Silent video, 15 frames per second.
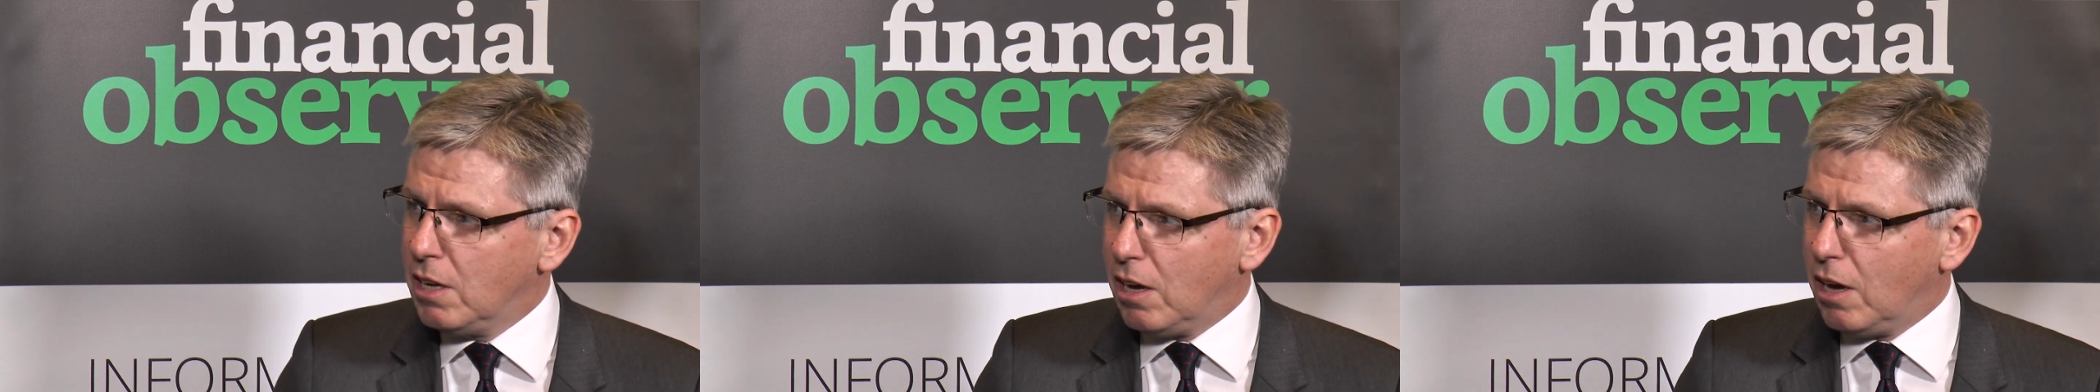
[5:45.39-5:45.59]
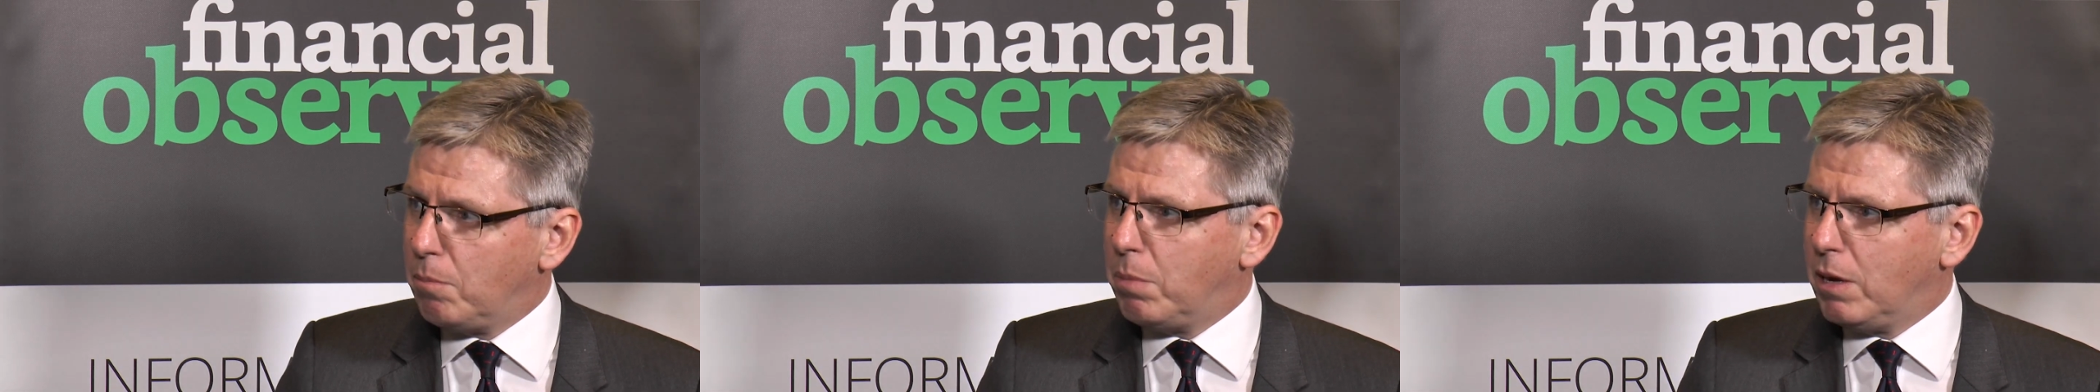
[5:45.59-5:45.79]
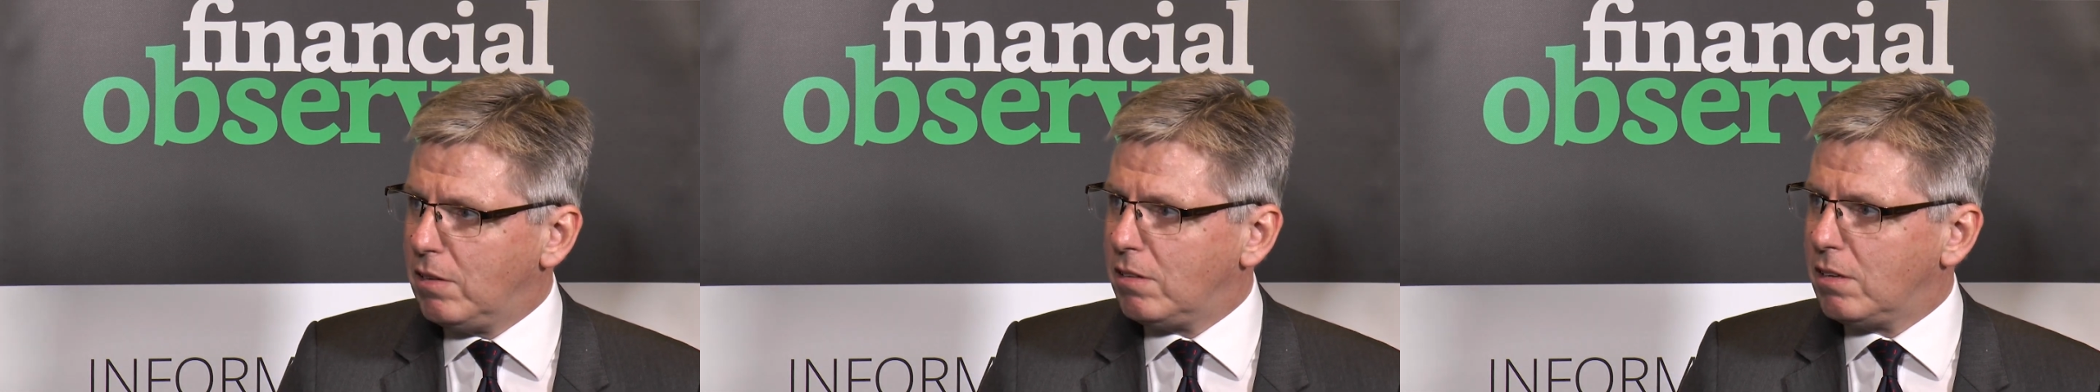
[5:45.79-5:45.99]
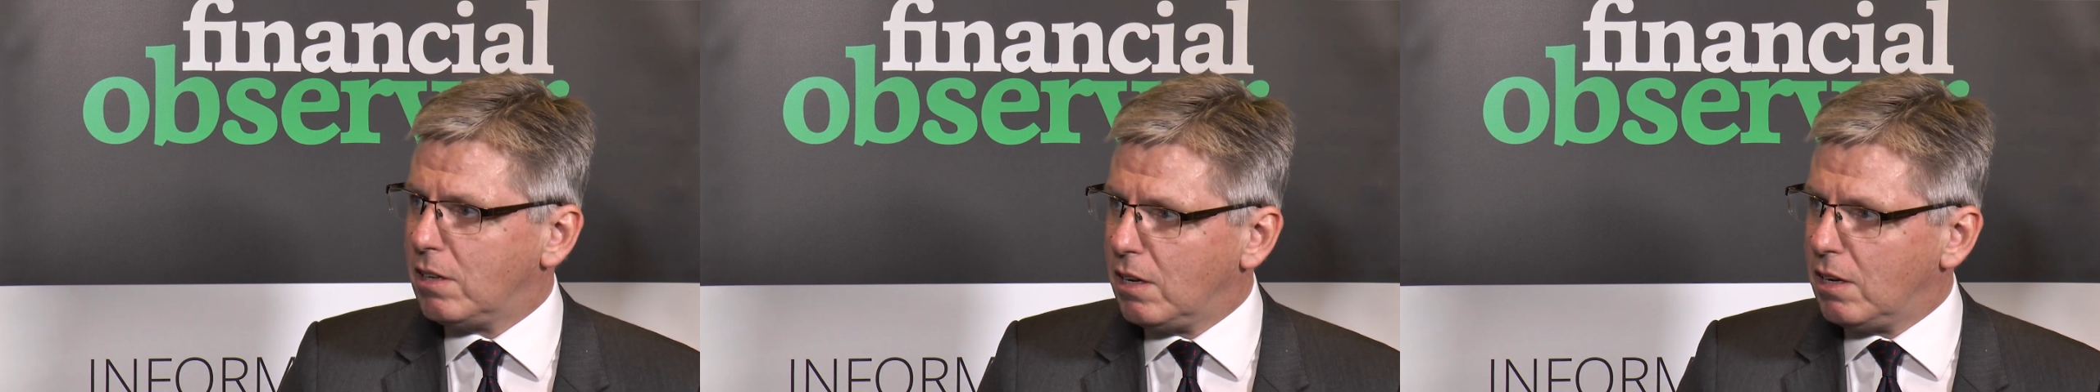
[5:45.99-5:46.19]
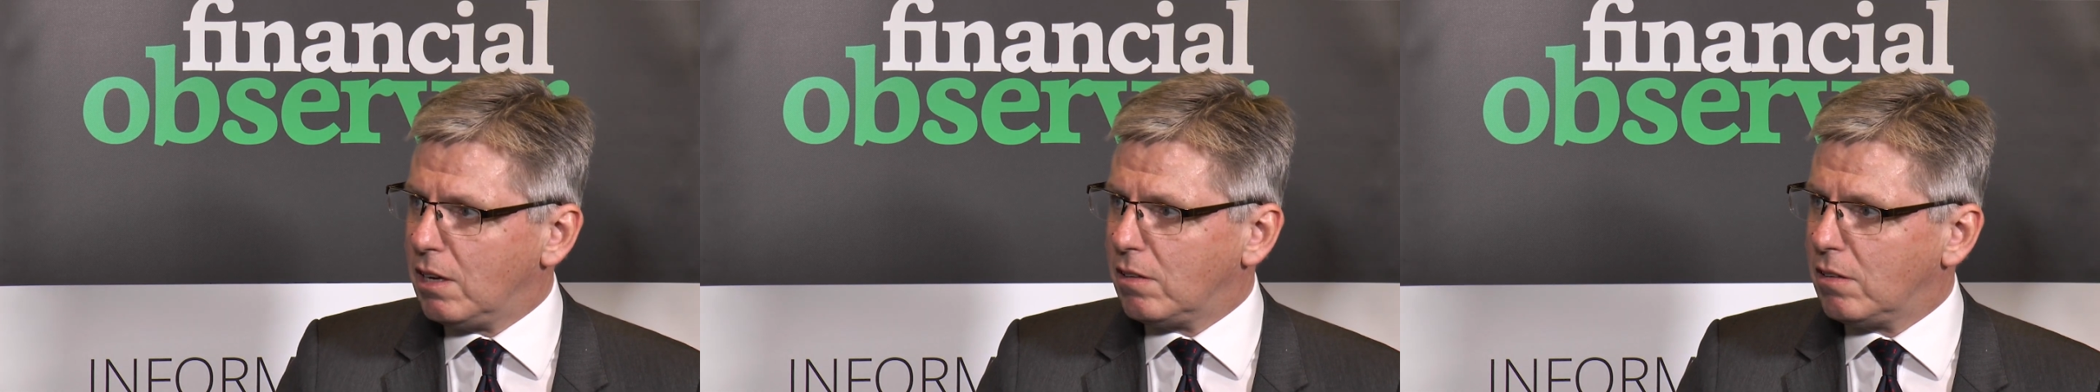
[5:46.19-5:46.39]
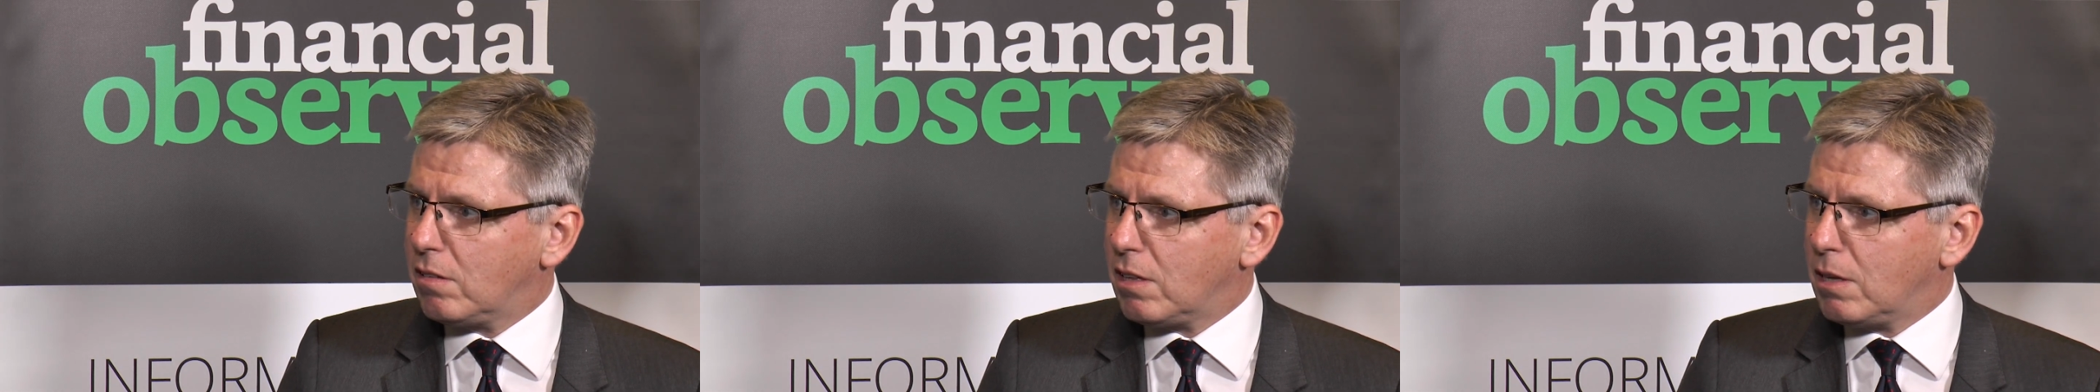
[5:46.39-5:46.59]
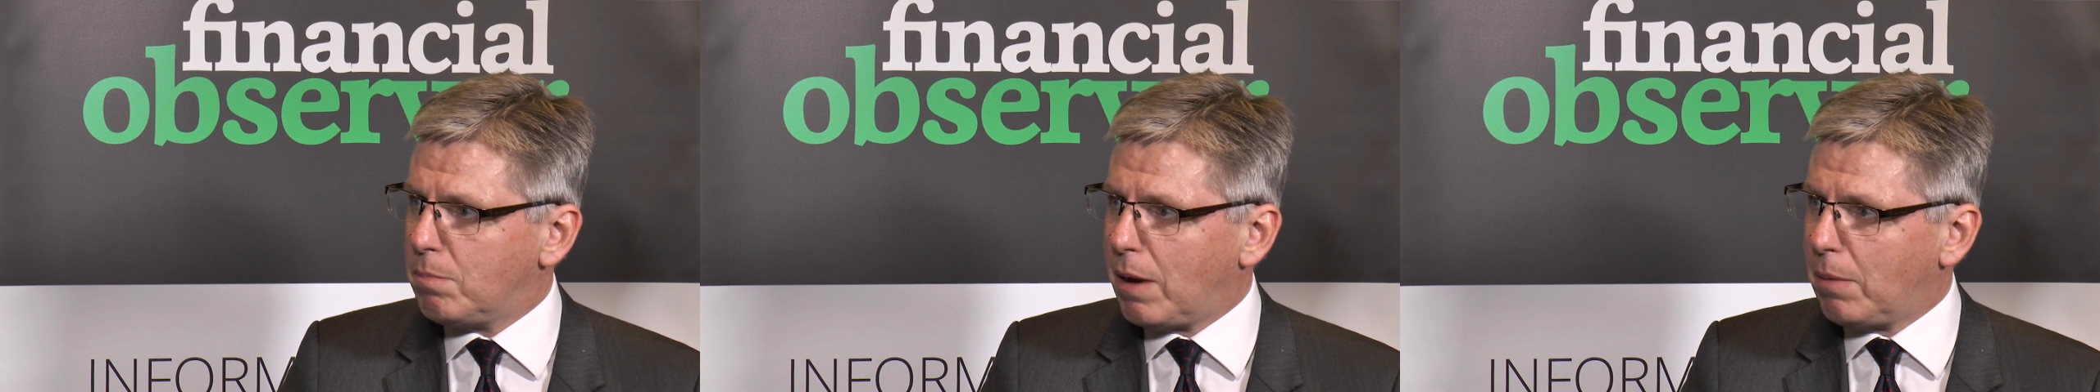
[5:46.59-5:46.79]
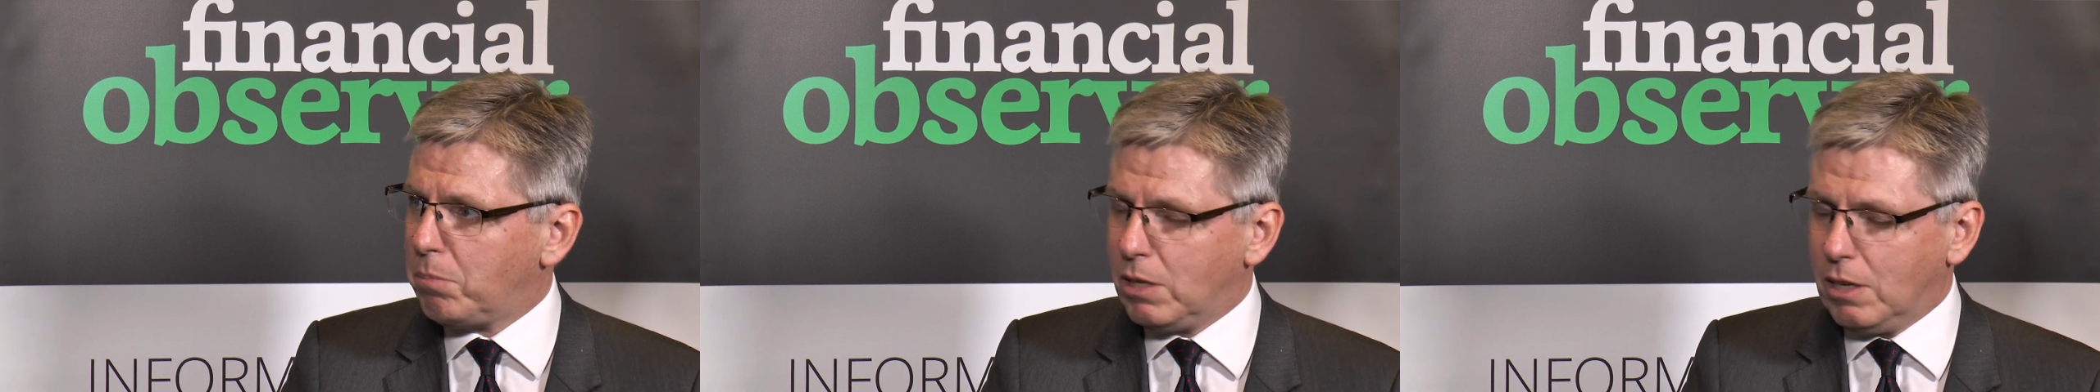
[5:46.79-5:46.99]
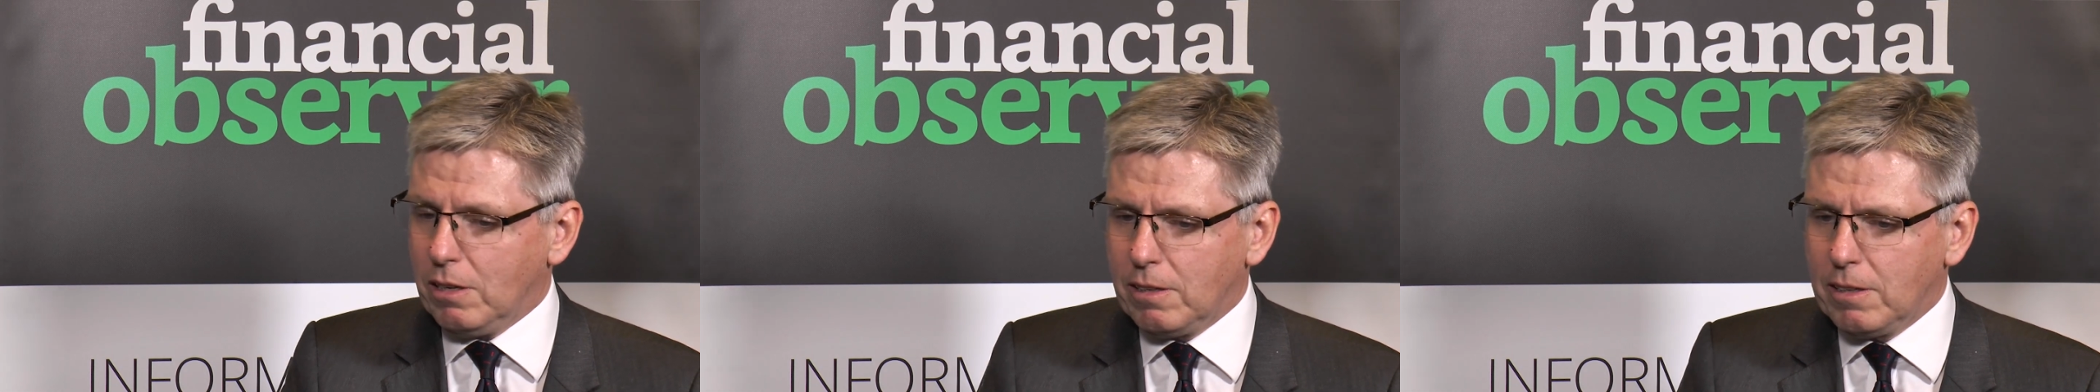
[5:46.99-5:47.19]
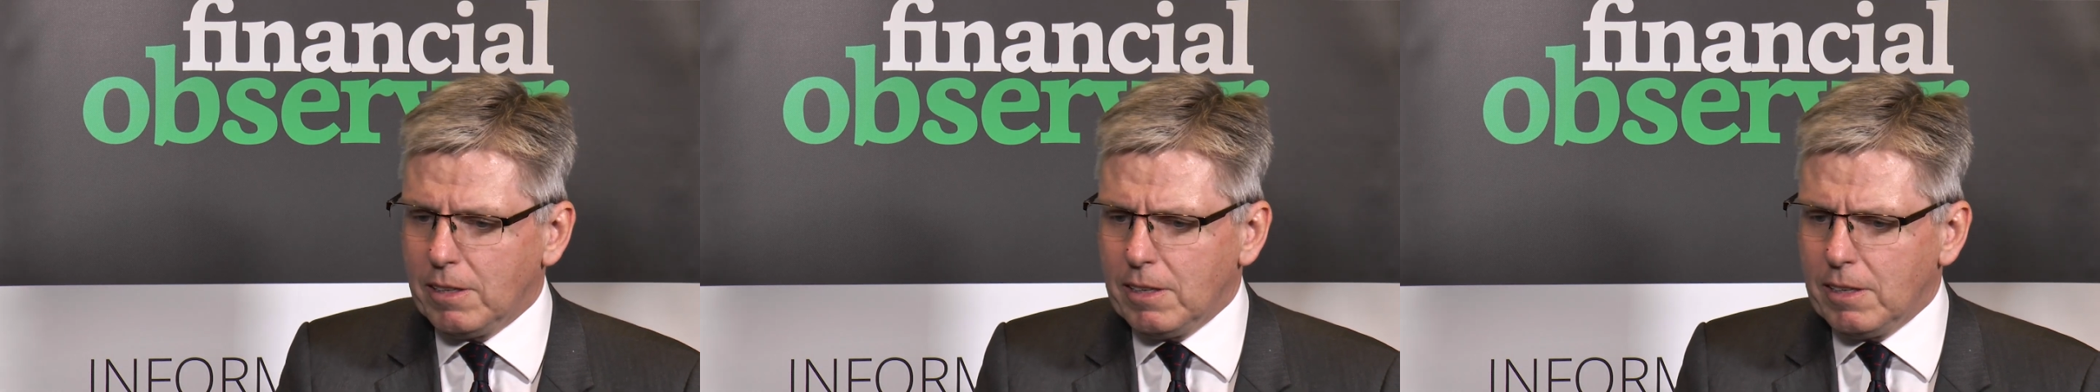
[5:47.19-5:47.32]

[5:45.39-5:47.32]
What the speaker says: obesity and sleep apnea.